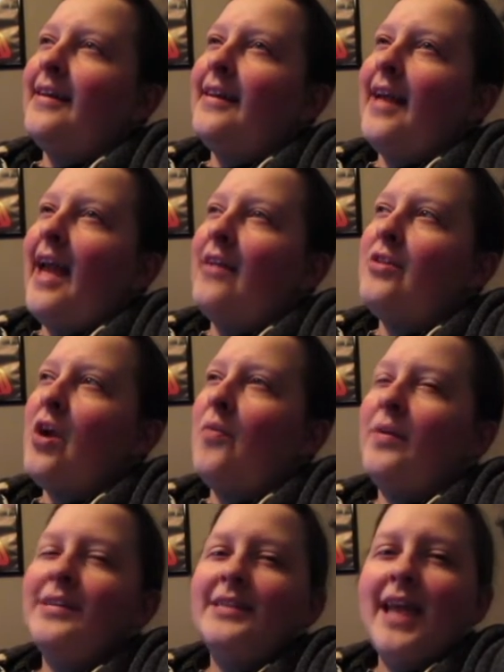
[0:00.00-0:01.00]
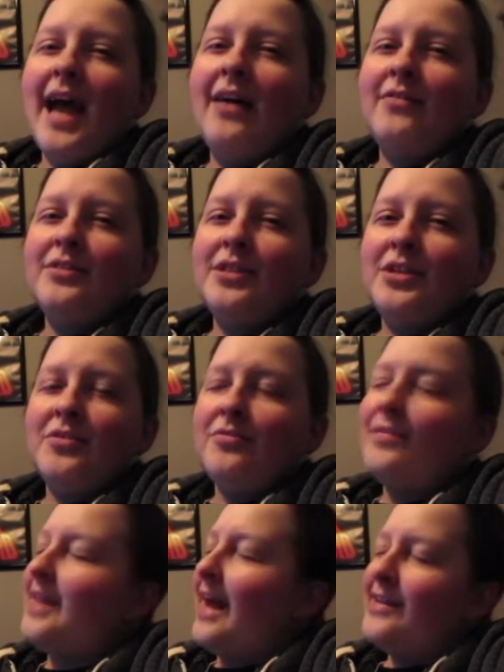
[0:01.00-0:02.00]
and no one tells
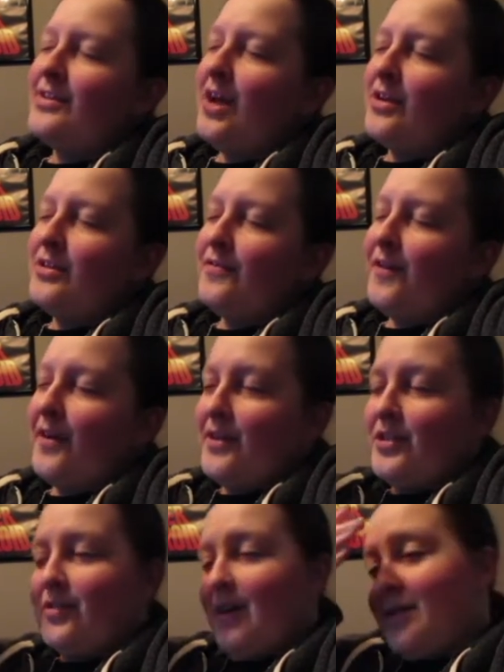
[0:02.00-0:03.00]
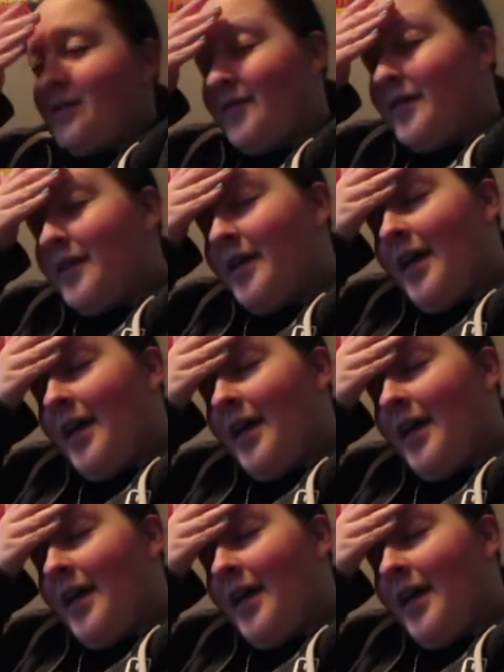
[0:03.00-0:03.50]
you, that is also very stressful.